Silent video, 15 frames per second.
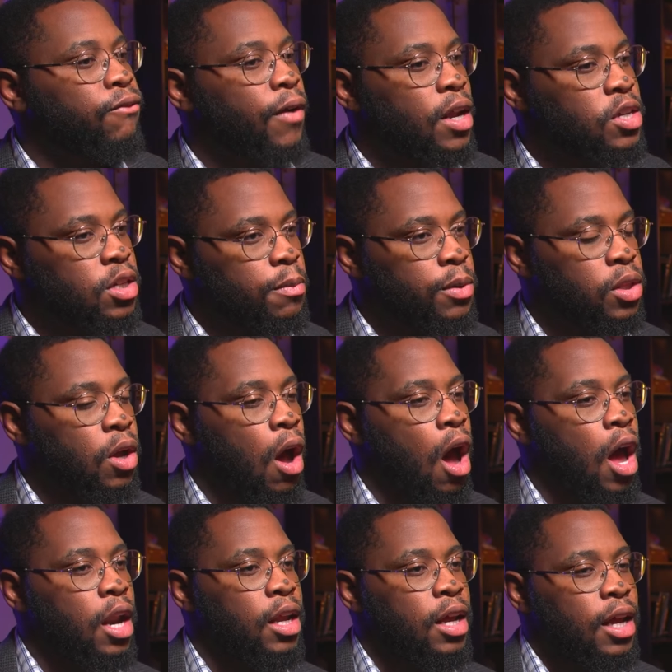friendship with
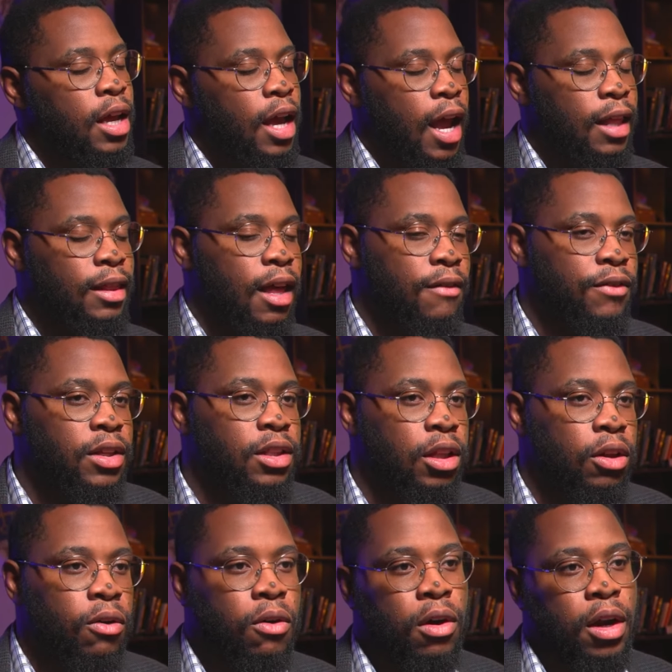God and loving the
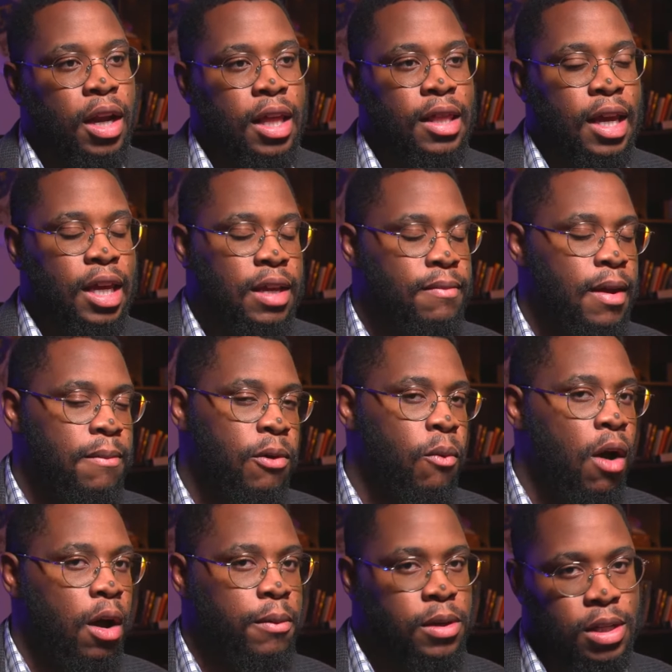Lord, and that he may be
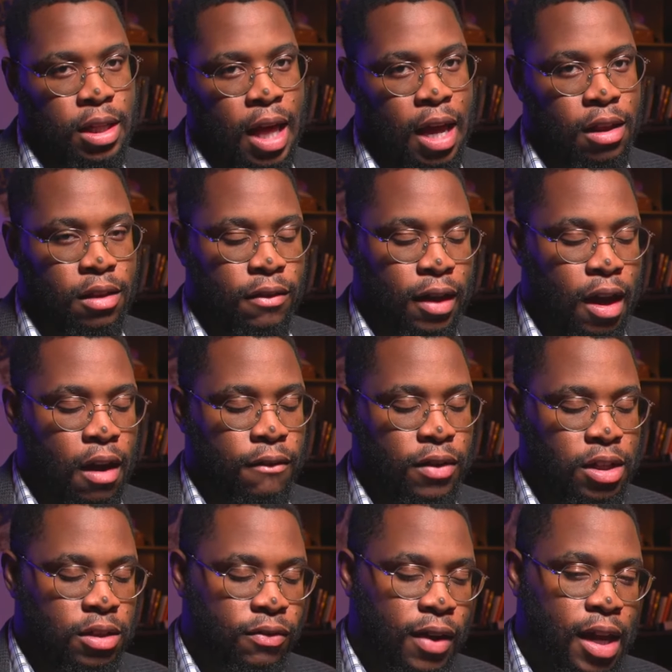welcomed to the light of
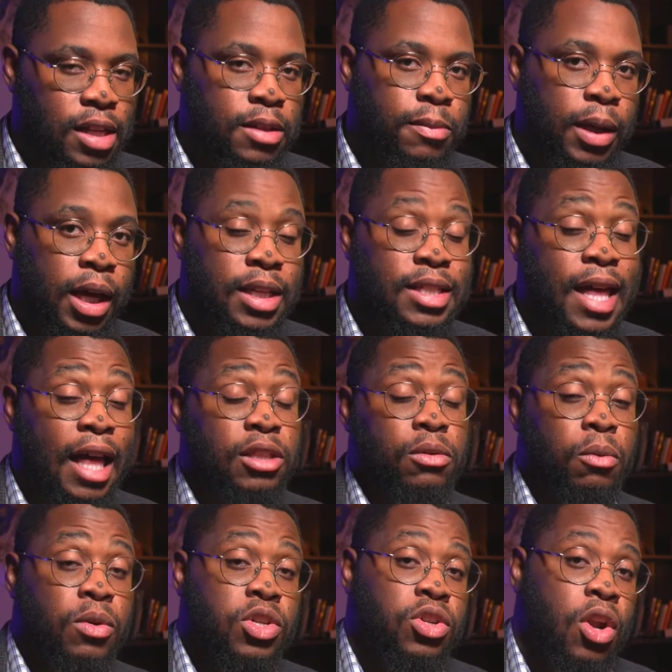his face, because that's
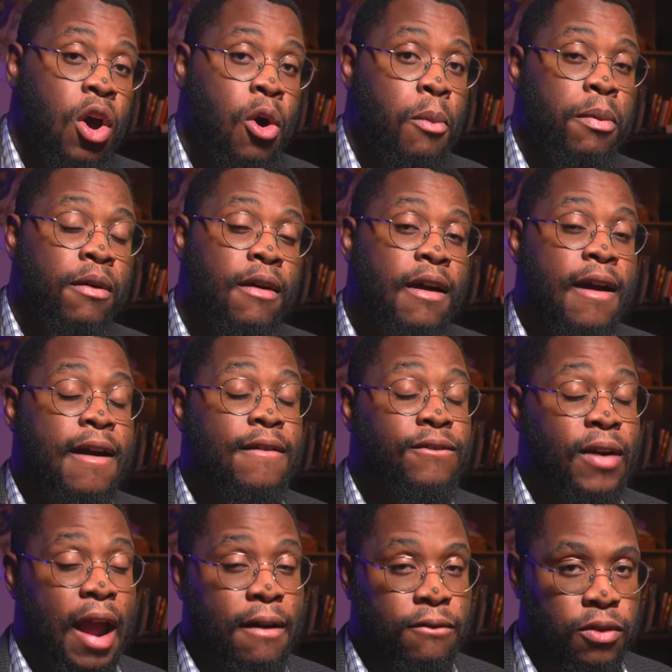what we should hope
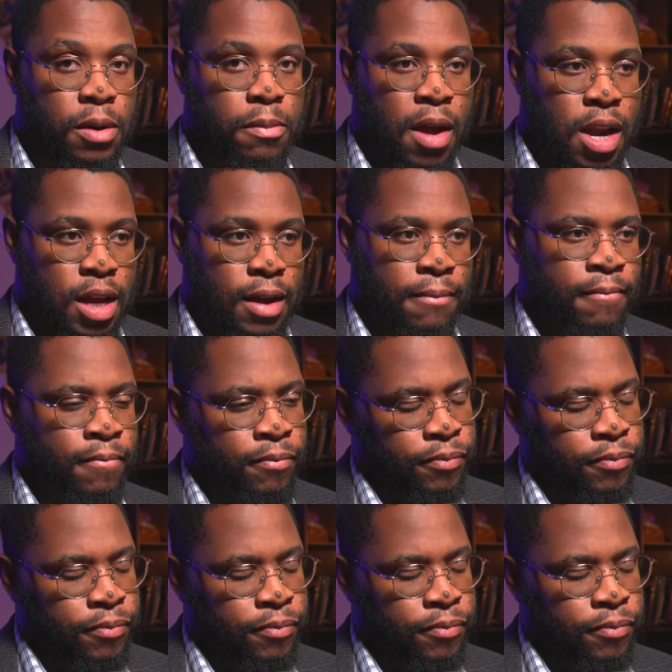for everybody.